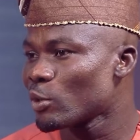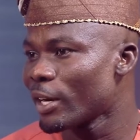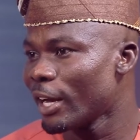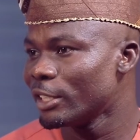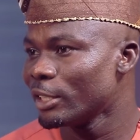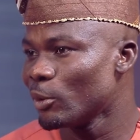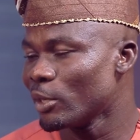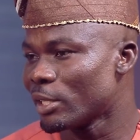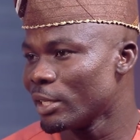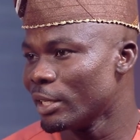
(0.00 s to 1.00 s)
to NIJ
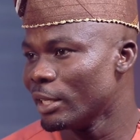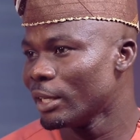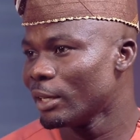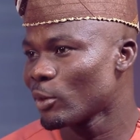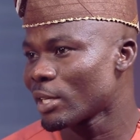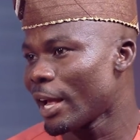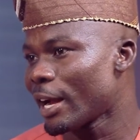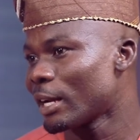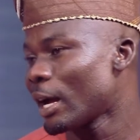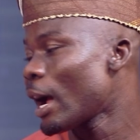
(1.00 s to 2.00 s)
was
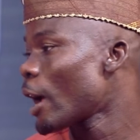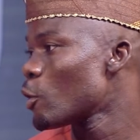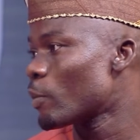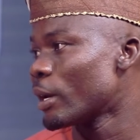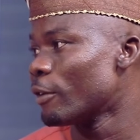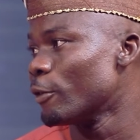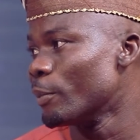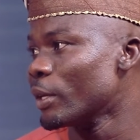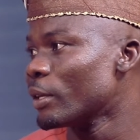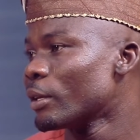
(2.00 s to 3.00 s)
like an eye-opener for
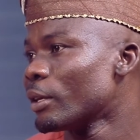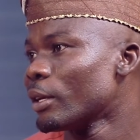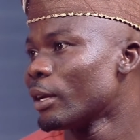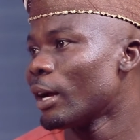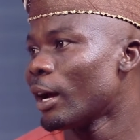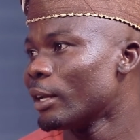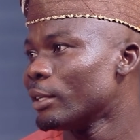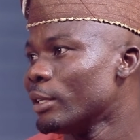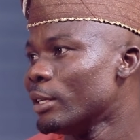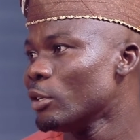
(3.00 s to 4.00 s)
me.
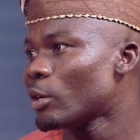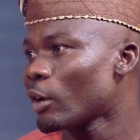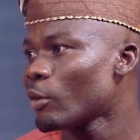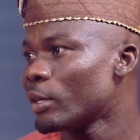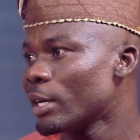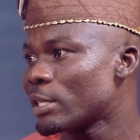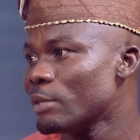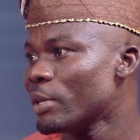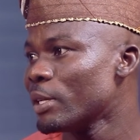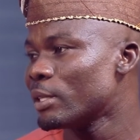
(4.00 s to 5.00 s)
And you cannot
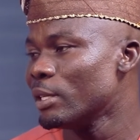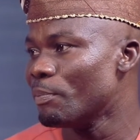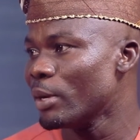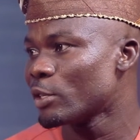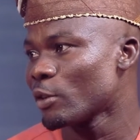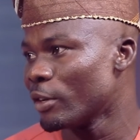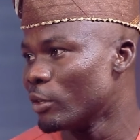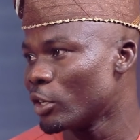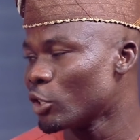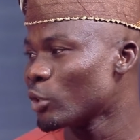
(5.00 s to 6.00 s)
underestimate the place of
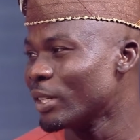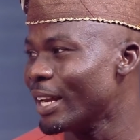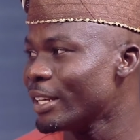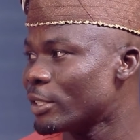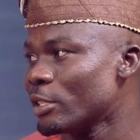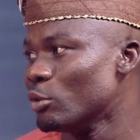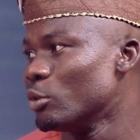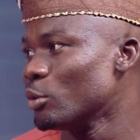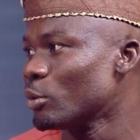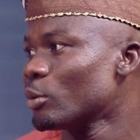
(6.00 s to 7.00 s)
education in anything you
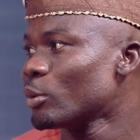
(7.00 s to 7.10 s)
do.